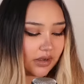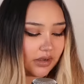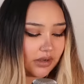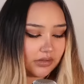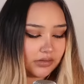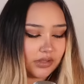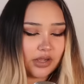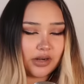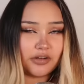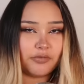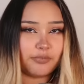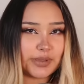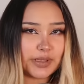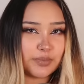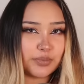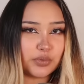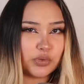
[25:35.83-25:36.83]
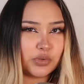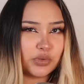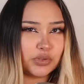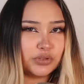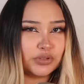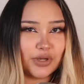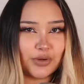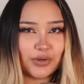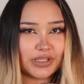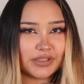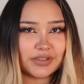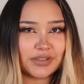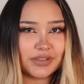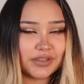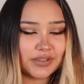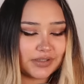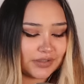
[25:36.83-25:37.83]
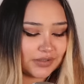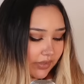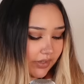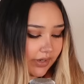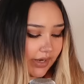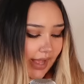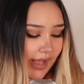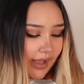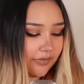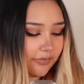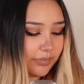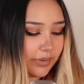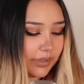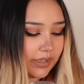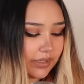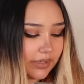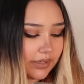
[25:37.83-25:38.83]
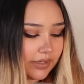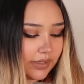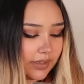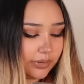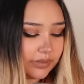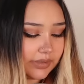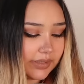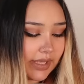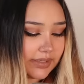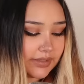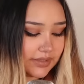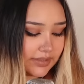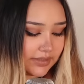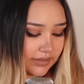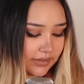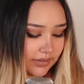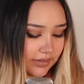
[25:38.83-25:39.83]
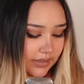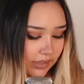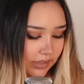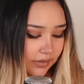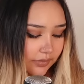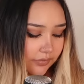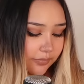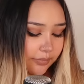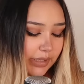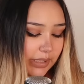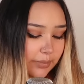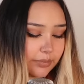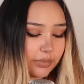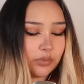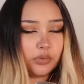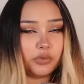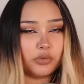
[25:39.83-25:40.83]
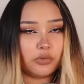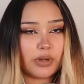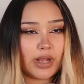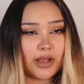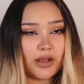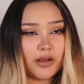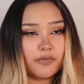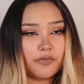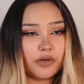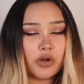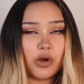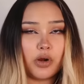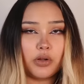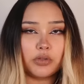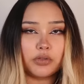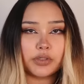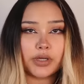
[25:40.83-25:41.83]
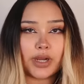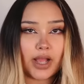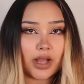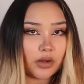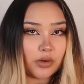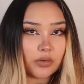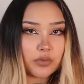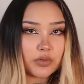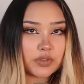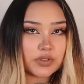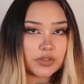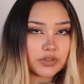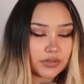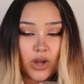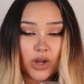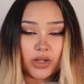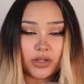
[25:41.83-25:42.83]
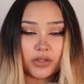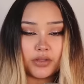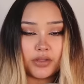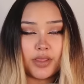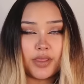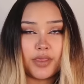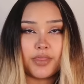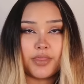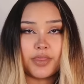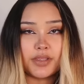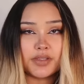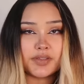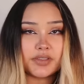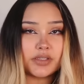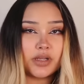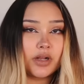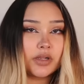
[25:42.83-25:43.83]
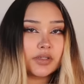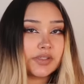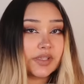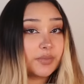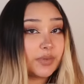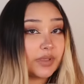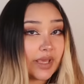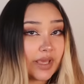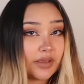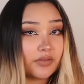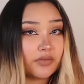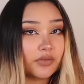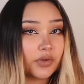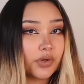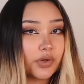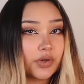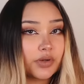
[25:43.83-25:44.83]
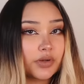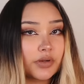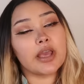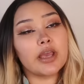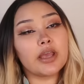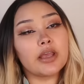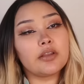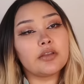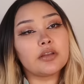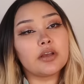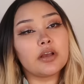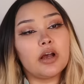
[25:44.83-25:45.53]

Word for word: not a lot of people noticed it. There have been plenty of people who have called her out on this toxic behavior, and